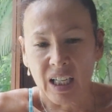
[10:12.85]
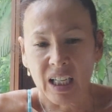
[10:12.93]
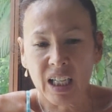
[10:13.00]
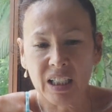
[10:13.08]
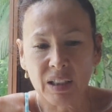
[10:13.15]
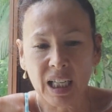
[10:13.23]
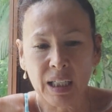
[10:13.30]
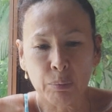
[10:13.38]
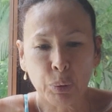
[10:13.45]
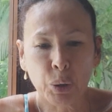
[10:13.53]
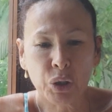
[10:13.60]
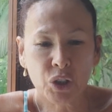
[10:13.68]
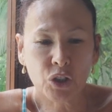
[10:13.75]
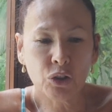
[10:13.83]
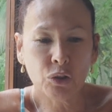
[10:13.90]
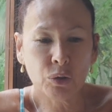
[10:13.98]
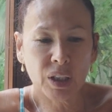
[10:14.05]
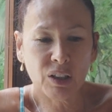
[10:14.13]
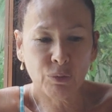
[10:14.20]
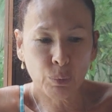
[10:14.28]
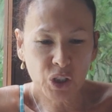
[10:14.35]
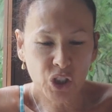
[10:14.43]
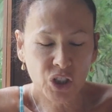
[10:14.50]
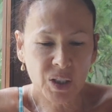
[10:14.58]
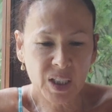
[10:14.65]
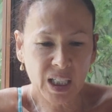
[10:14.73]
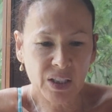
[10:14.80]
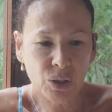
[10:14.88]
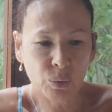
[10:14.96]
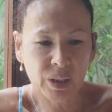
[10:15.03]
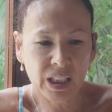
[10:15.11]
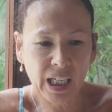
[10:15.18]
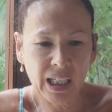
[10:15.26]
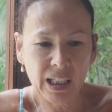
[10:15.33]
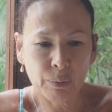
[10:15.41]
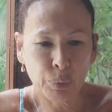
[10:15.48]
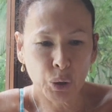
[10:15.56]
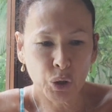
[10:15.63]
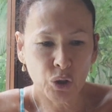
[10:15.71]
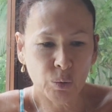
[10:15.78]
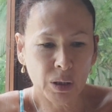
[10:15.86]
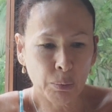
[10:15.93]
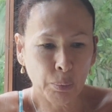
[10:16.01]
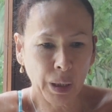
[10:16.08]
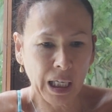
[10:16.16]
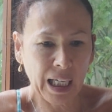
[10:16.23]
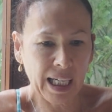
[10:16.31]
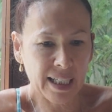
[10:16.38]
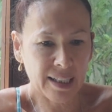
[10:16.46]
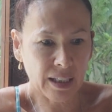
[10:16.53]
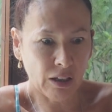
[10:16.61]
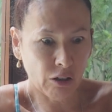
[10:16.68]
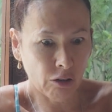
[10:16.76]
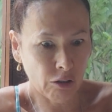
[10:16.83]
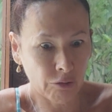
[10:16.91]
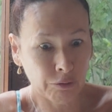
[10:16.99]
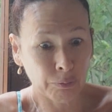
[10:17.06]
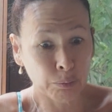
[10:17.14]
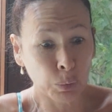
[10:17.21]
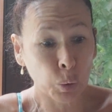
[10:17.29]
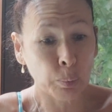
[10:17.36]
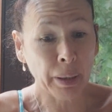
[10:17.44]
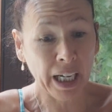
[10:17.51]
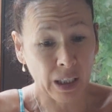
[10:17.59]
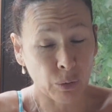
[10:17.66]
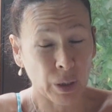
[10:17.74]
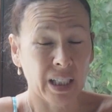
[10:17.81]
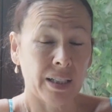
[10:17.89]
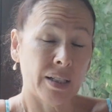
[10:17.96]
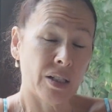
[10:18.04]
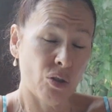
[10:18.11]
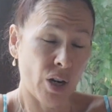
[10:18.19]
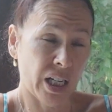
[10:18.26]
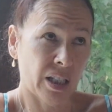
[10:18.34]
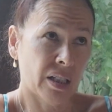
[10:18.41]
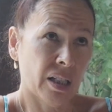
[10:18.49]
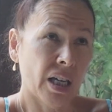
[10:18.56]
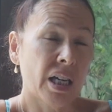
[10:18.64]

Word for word: It, it puts you, if once you start doing that, it puts you in a place of more power and strength.